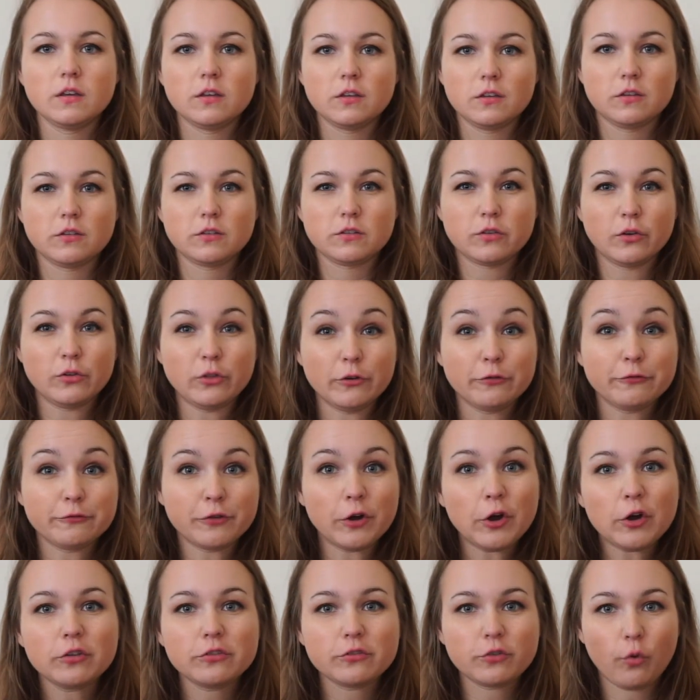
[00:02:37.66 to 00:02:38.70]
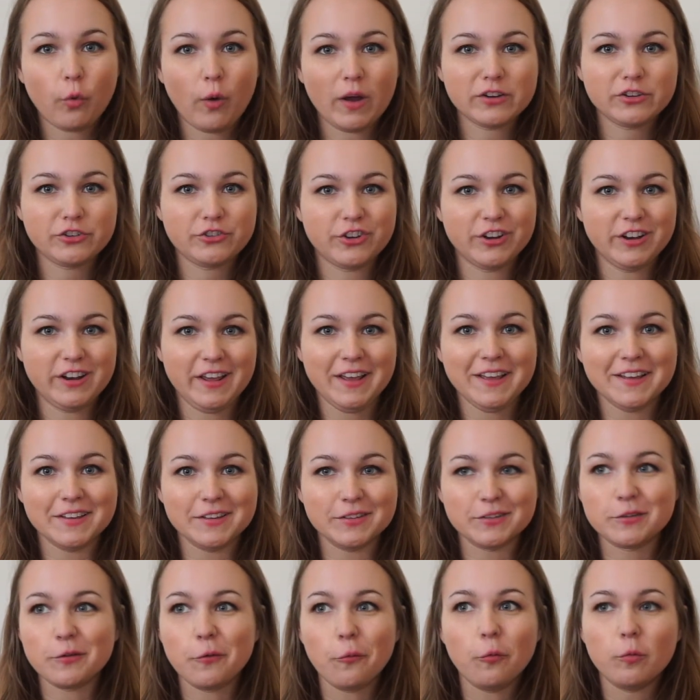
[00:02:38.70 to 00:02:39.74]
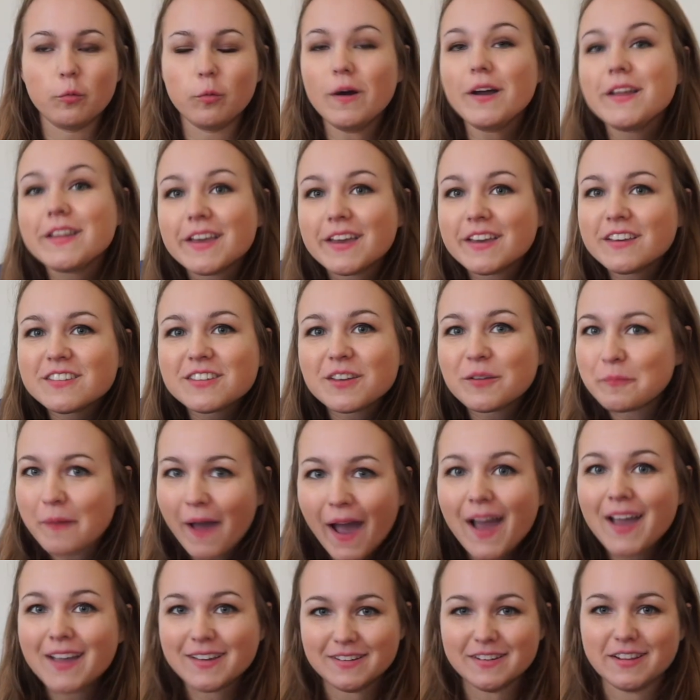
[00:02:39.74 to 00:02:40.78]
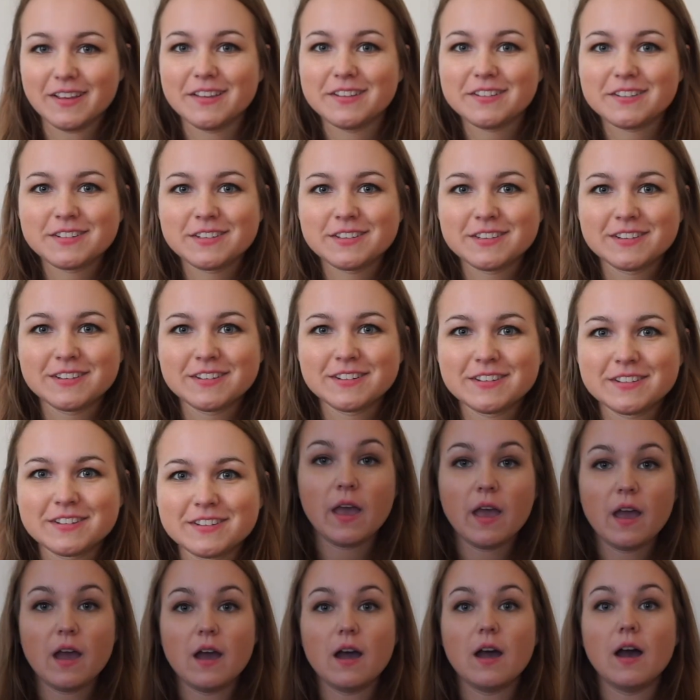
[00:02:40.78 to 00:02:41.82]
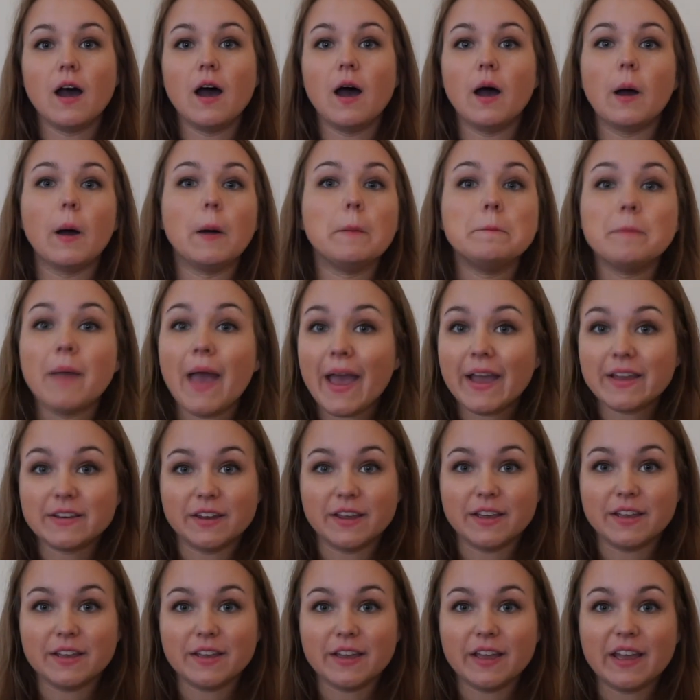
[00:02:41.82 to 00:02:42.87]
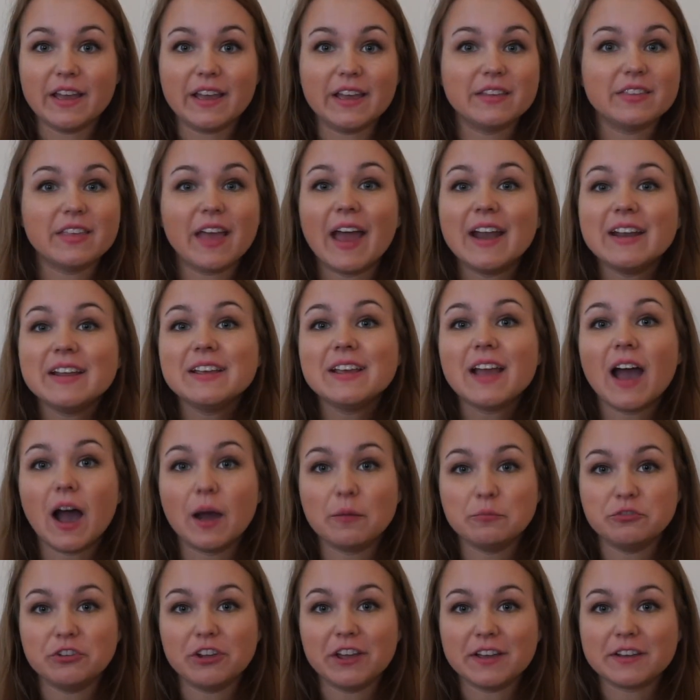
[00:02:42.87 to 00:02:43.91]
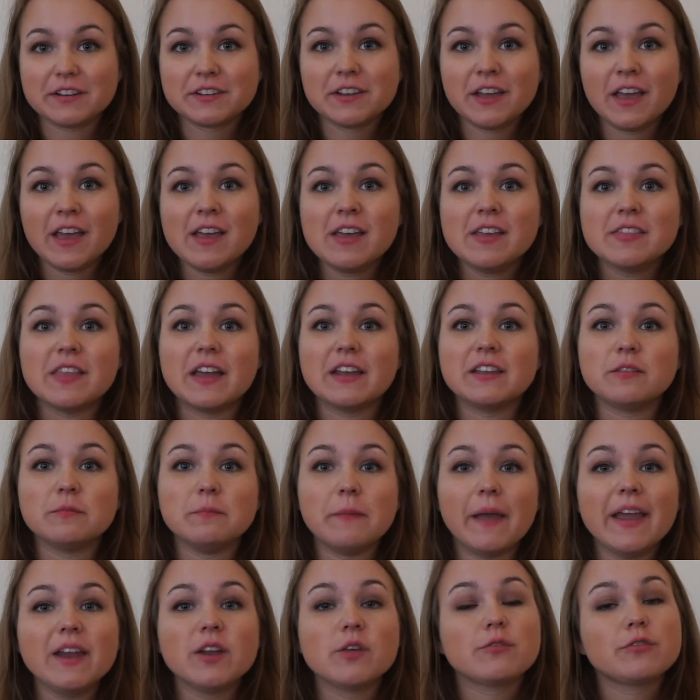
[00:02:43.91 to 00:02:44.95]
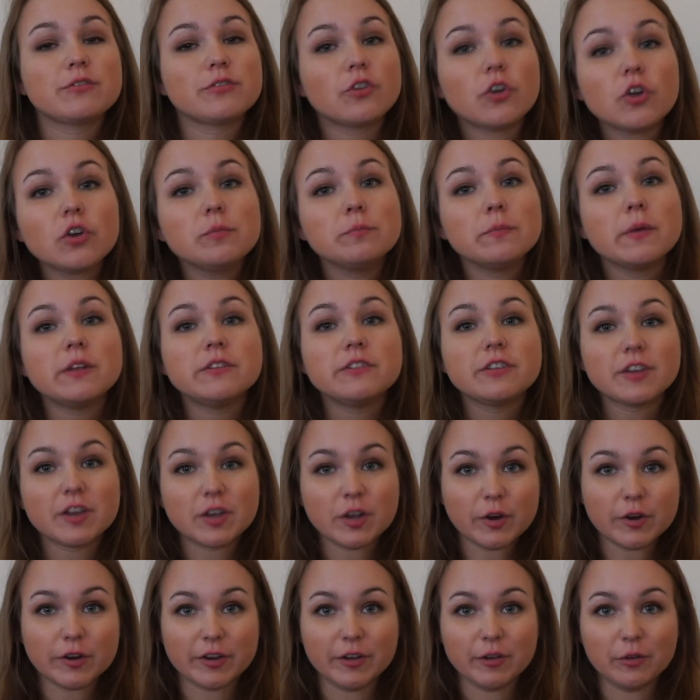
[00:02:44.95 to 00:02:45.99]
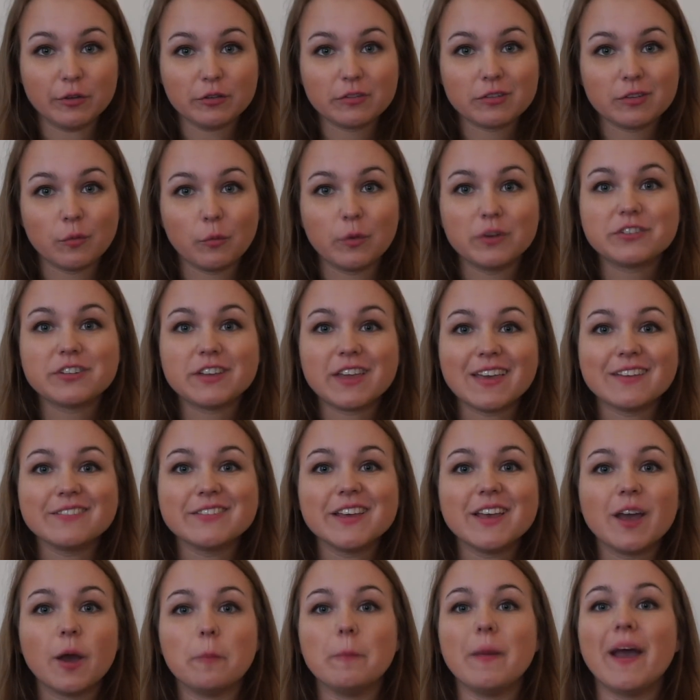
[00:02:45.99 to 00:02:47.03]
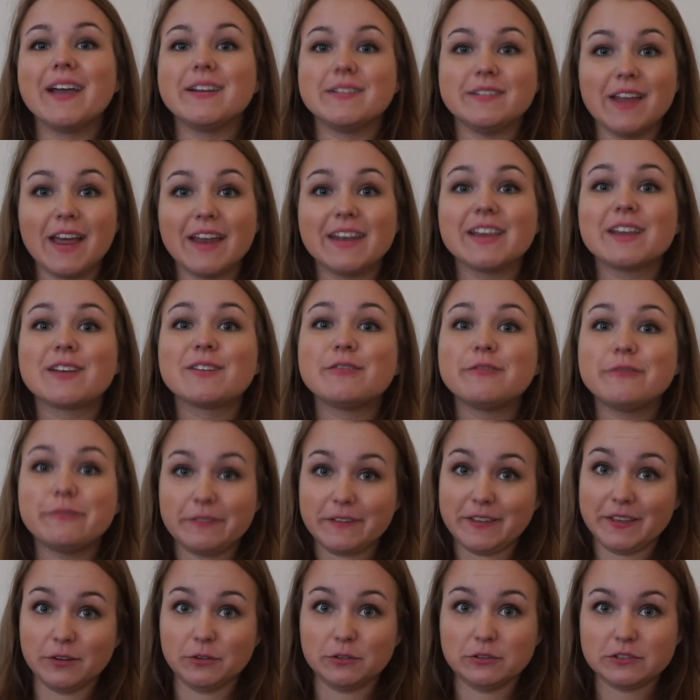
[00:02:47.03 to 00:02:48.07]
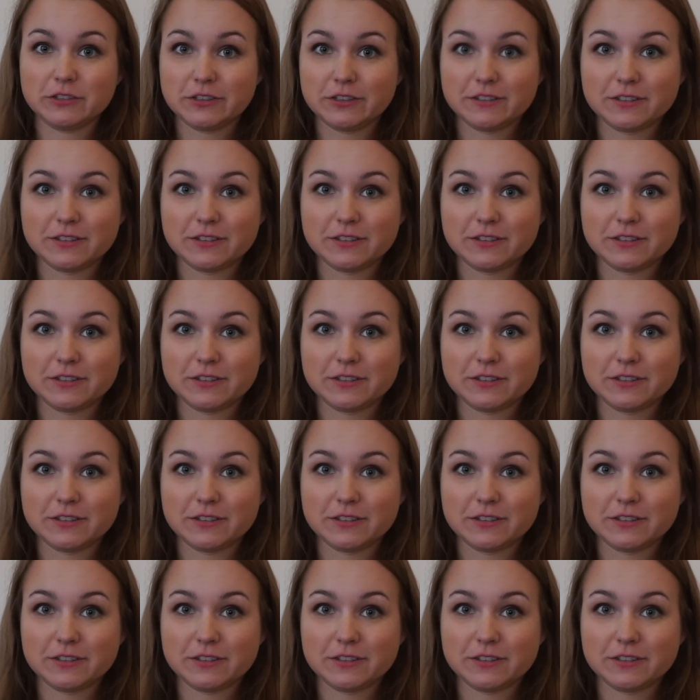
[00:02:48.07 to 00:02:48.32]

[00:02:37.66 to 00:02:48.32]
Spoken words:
So the first question is, what is a magnet? A magnet is any object that is made of certain materials which give it a magnetic field.